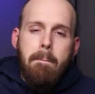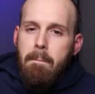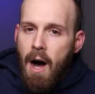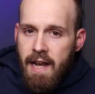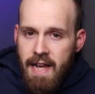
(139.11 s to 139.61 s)

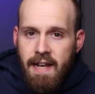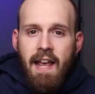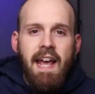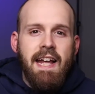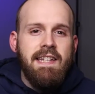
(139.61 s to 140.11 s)
muddied,
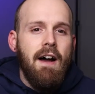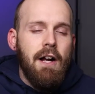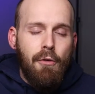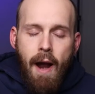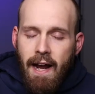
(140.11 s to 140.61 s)
it's
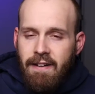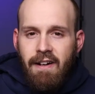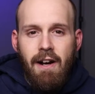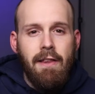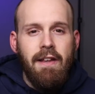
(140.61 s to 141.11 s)
not crackly
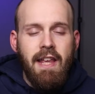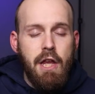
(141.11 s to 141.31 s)
or anything like that.